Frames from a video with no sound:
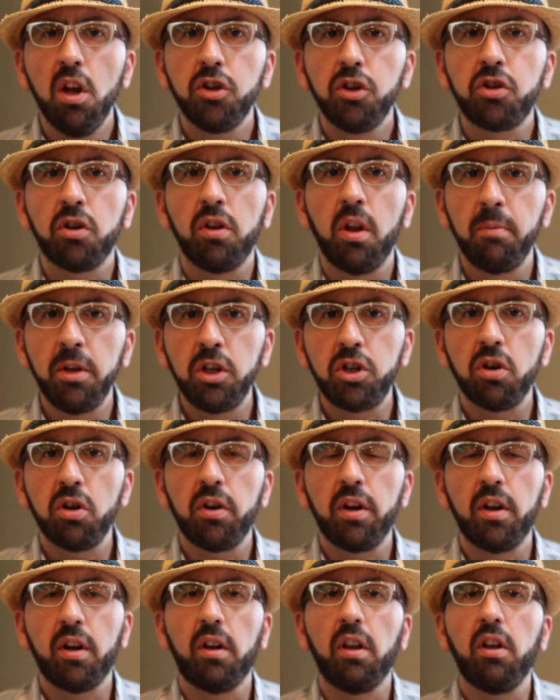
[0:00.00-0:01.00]
So let me
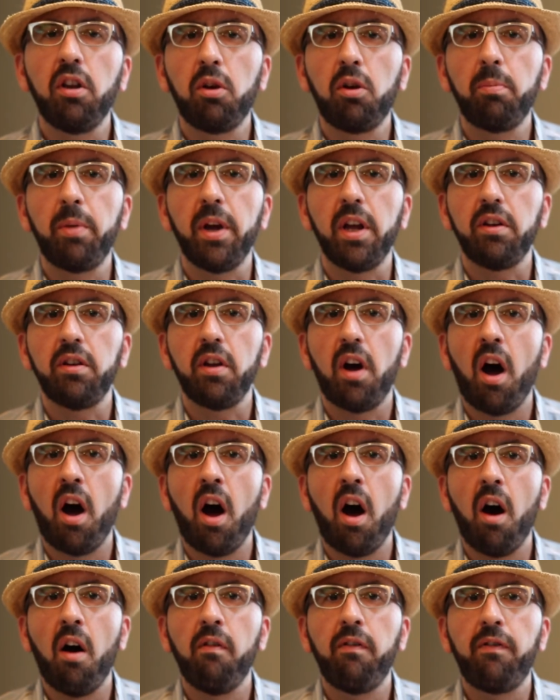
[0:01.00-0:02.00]
show you a little bit
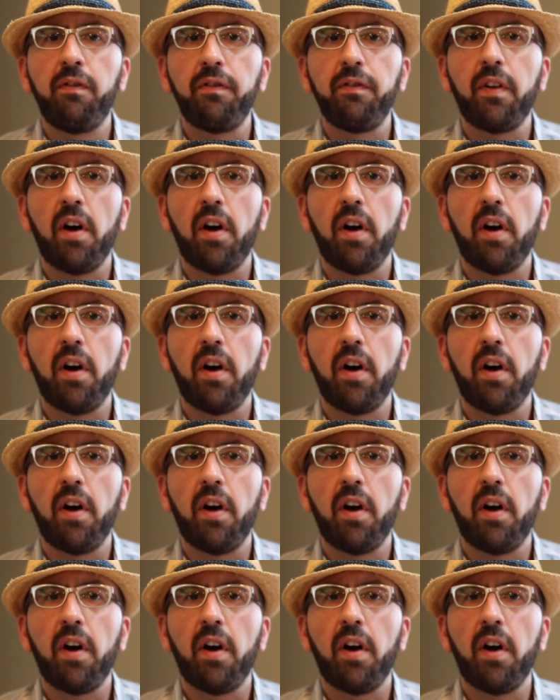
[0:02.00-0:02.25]
of,